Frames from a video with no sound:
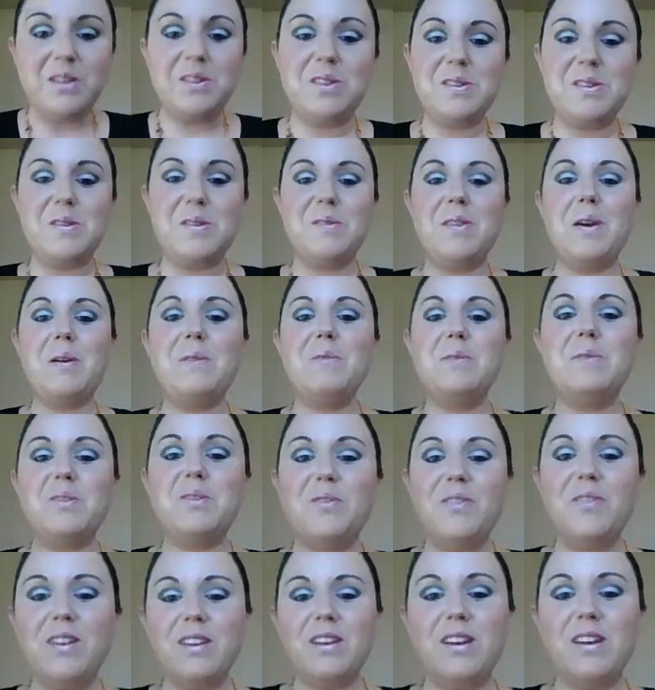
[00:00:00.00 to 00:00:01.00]
So that was
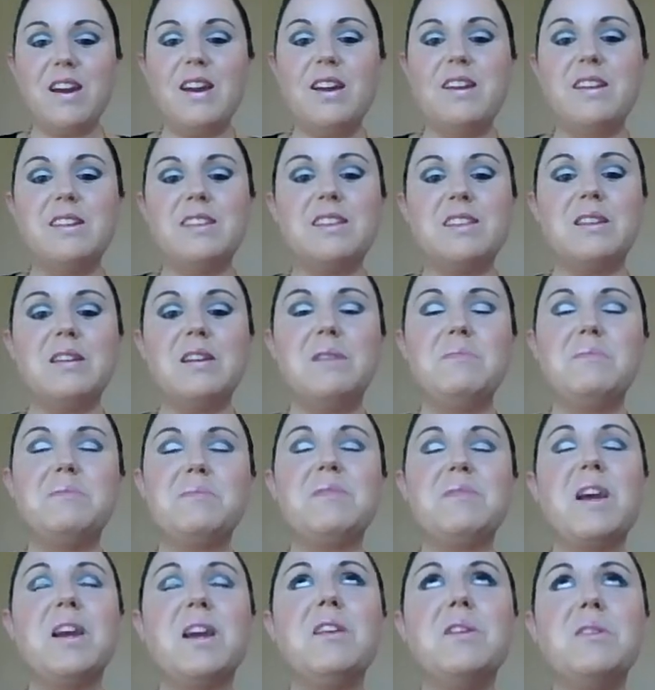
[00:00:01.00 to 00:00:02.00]
fun, guys.
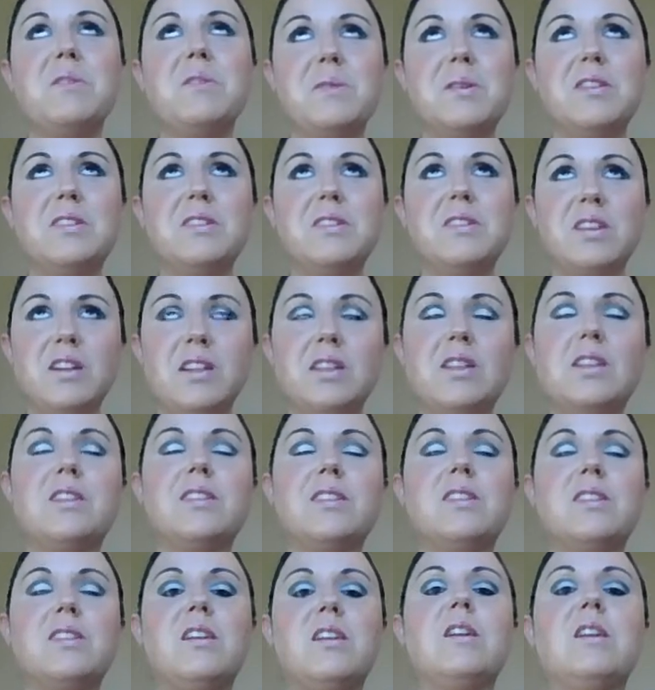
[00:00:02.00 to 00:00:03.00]
I know it took a long
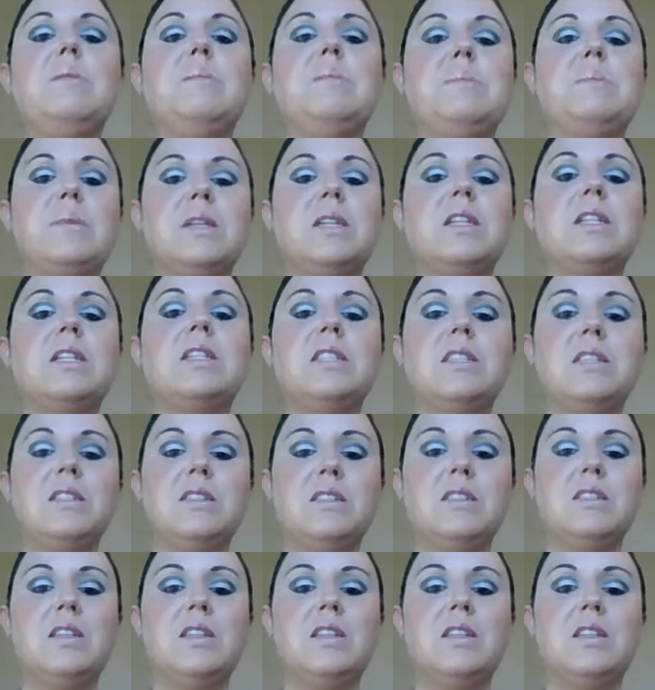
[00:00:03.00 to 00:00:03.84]
time, but